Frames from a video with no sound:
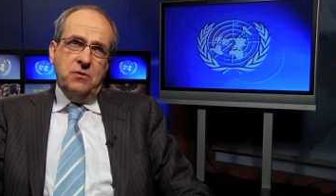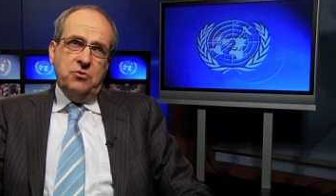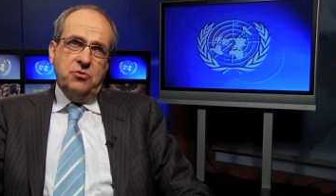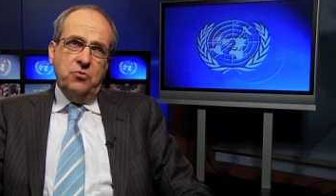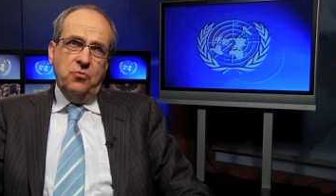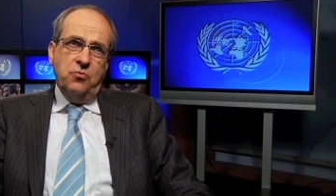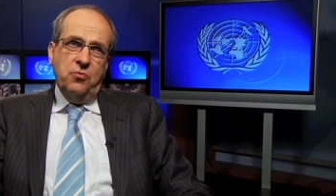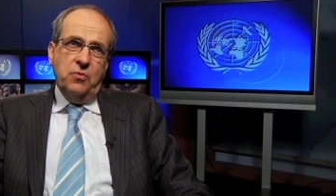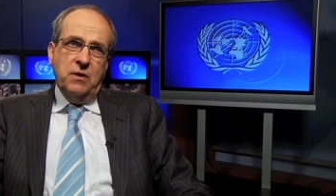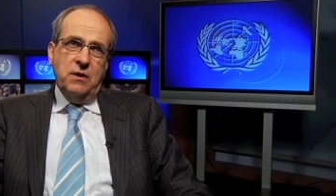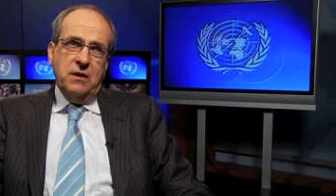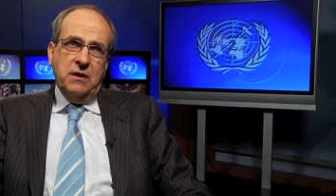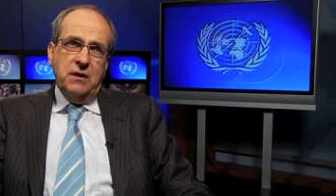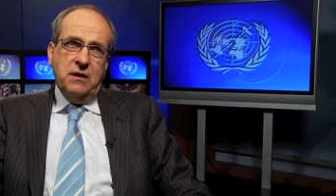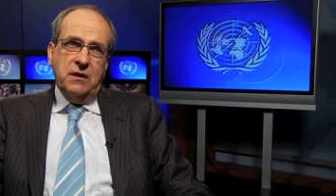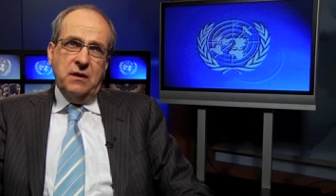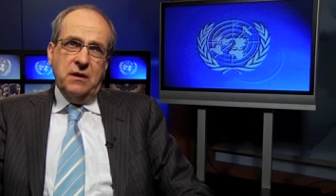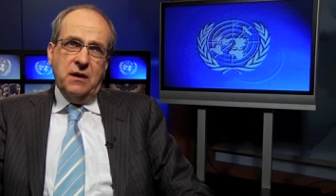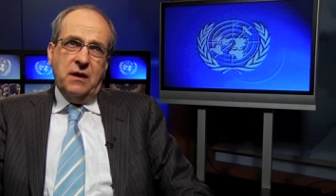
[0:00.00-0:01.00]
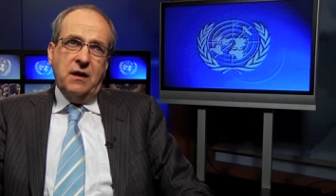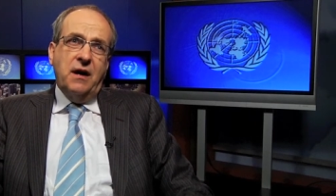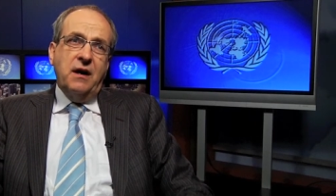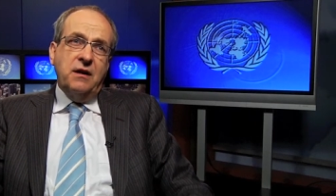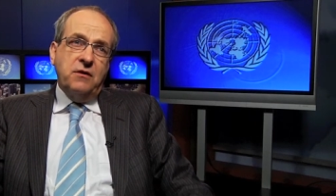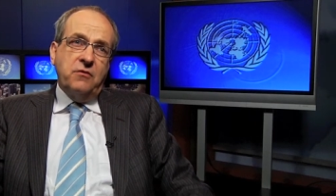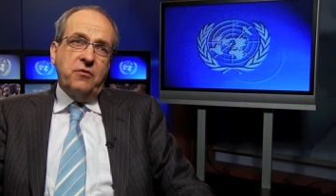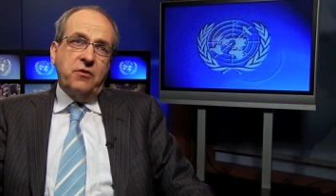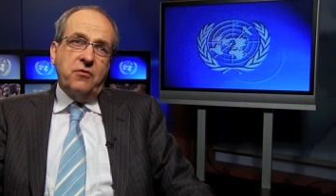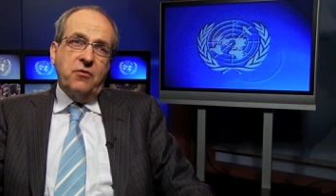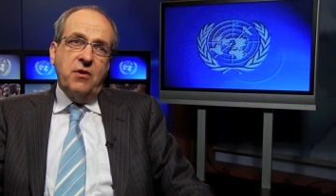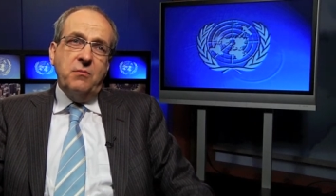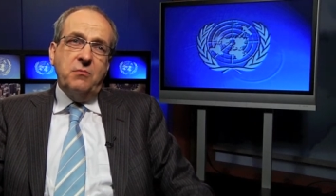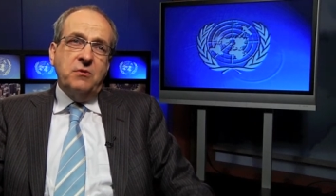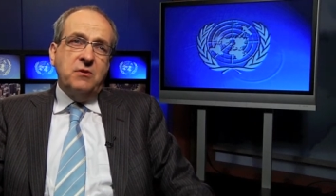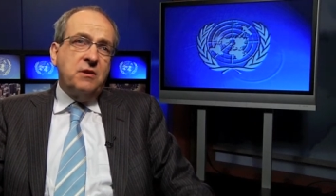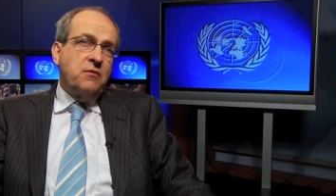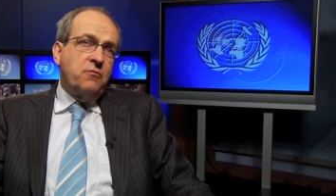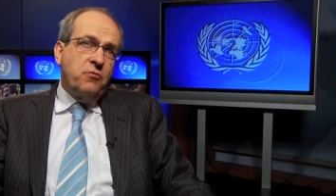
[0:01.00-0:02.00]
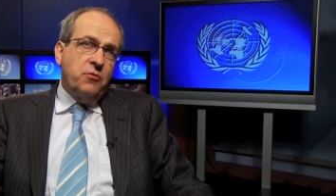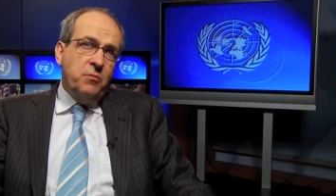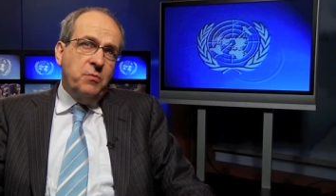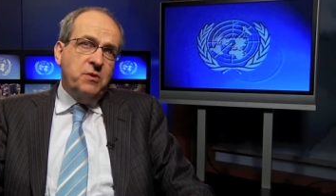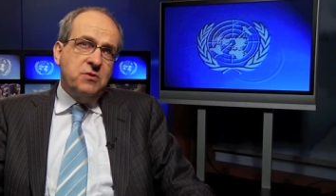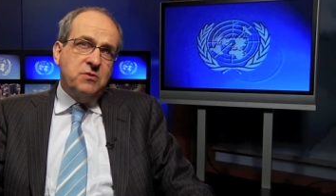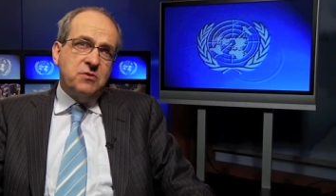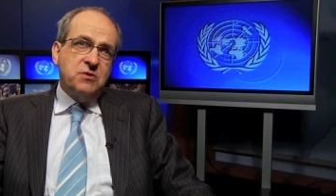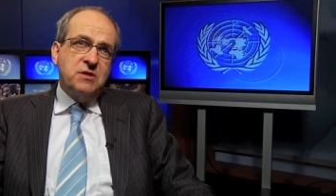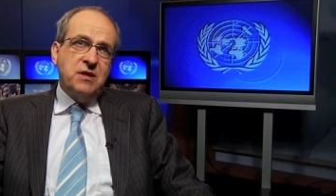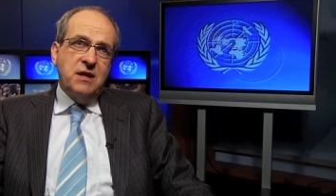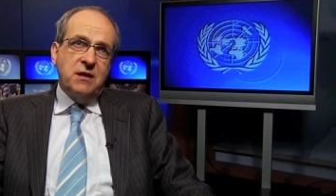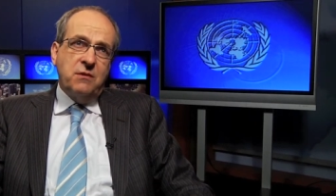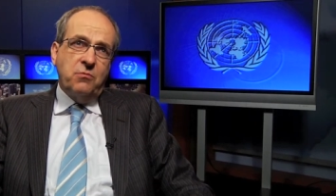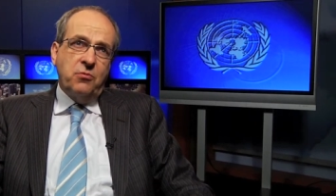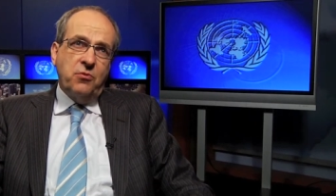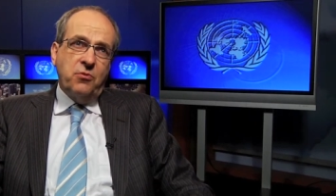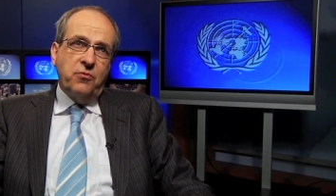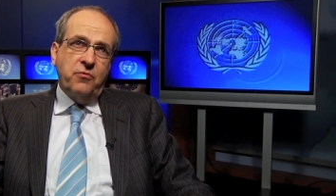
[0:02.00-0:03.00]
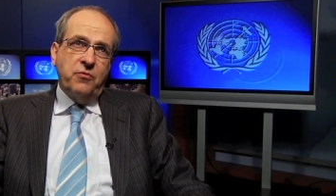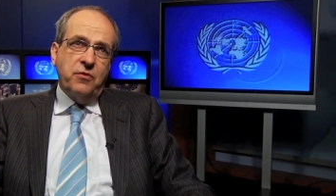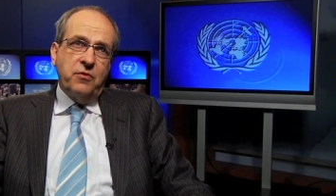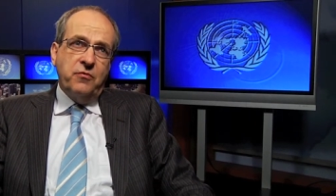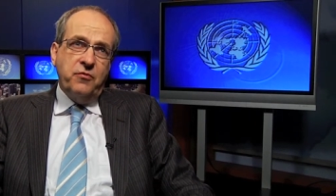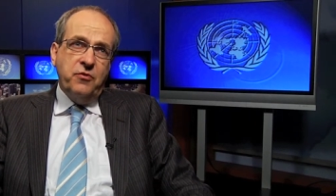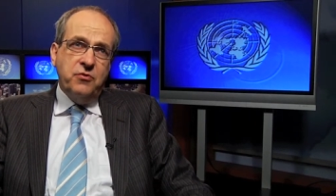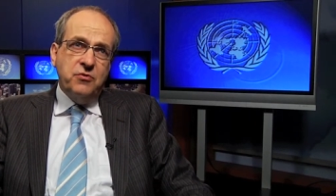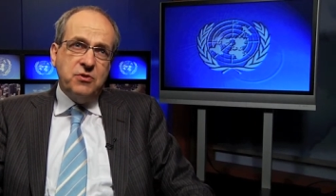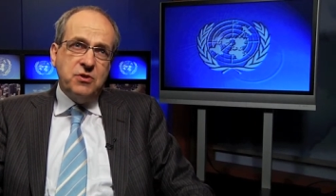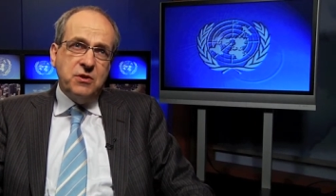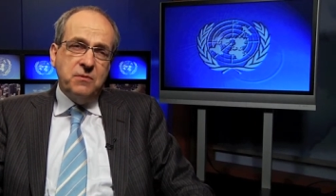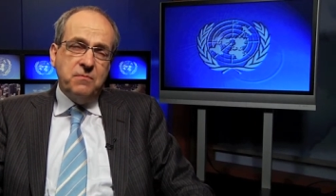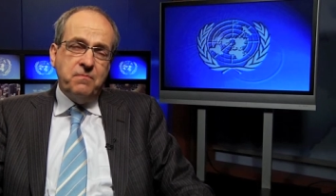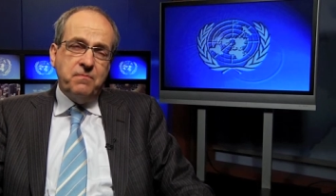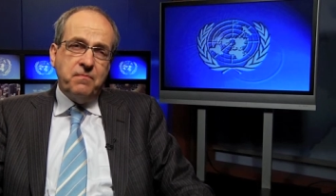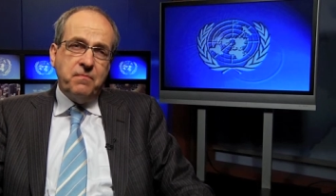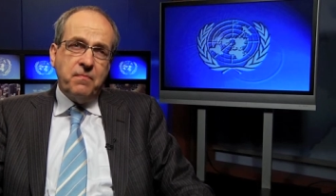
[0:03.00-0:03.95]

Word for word: to uh, a kind of agreement that would be sustainable for the future.